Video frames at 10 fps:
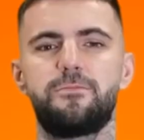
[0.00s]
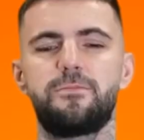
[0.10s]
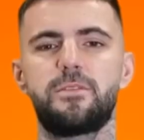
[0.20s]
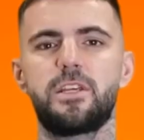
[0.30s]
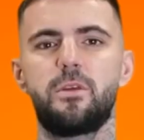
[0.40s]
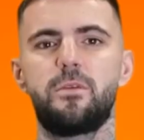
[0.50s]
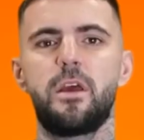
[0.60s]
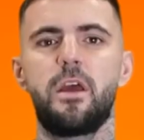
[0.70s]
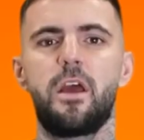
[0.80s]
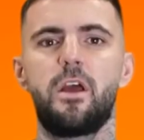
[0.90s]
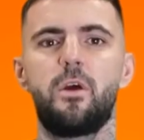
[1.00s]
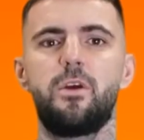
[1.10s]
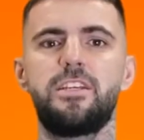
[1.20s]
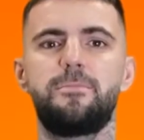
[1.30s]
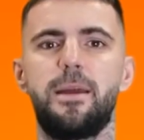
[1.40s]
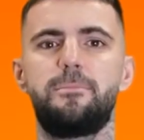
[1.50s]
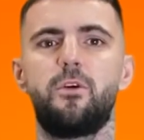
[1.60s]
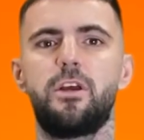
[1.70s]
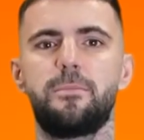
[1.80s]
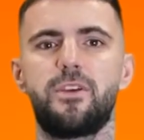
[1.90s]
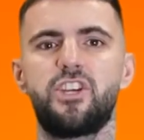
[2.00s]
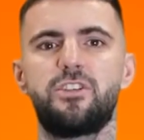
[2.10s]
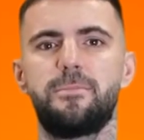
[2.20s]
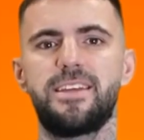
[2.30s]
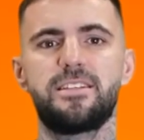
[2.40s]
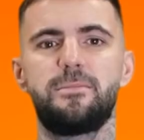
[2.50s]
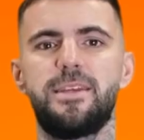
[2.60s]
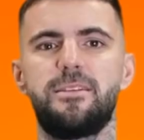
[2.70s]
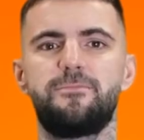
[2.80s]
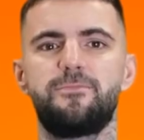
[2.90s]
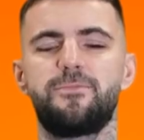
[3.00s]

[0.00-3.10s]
So, what is my boiler pressure meant to be?